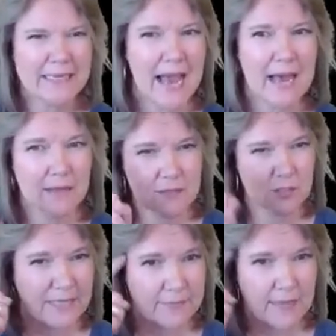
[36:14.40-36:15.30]
not. So
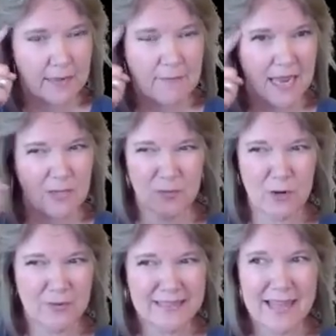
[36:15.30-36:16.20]
keep that in mind. We
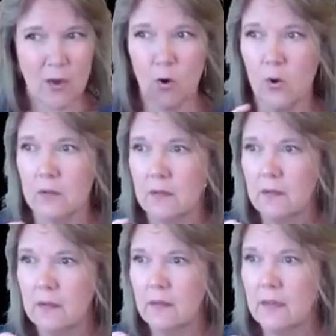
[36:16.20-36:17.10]
don't need that hole.
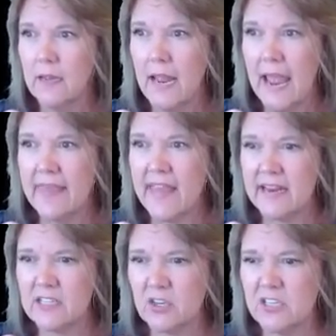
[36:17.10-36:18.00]
And then
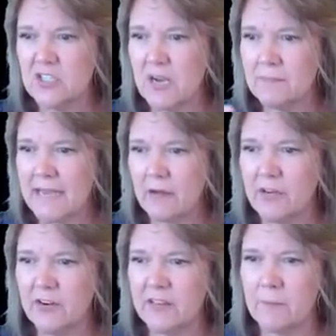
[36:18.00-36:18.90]
it's going to jump down
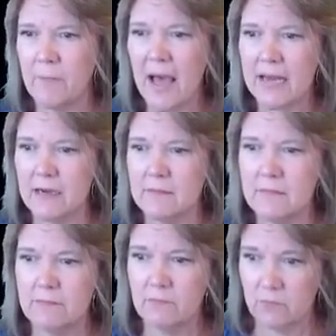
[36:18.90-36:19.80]
here to the
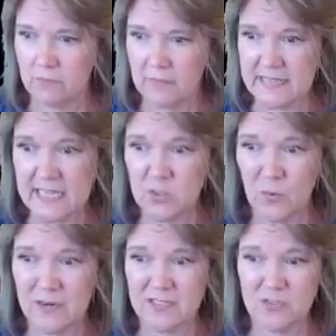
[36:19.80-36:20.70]
bottom because that's
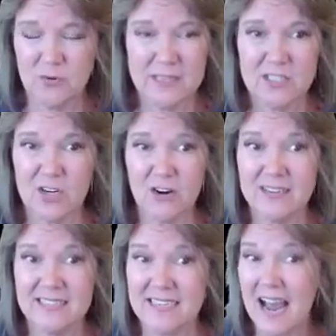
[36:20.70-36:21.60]
where it's doing the start
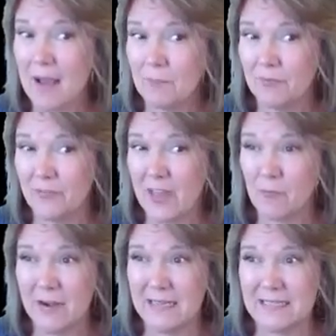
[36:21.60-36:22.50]
and stop for that
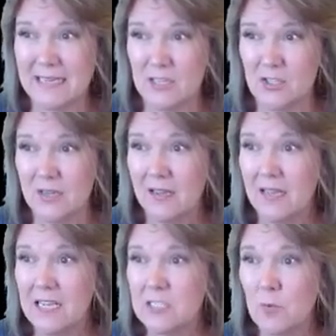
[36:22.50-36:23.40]
running stitch.
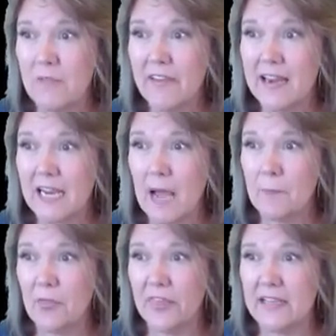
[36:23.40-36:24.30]
So we've got a
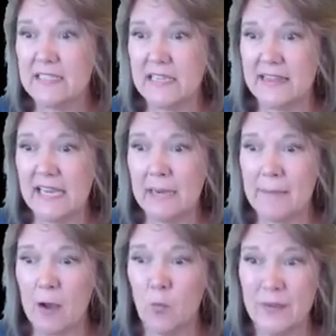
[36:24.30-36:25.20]
couple things to think
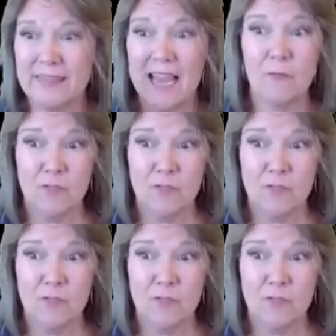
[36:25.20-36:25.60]
about with that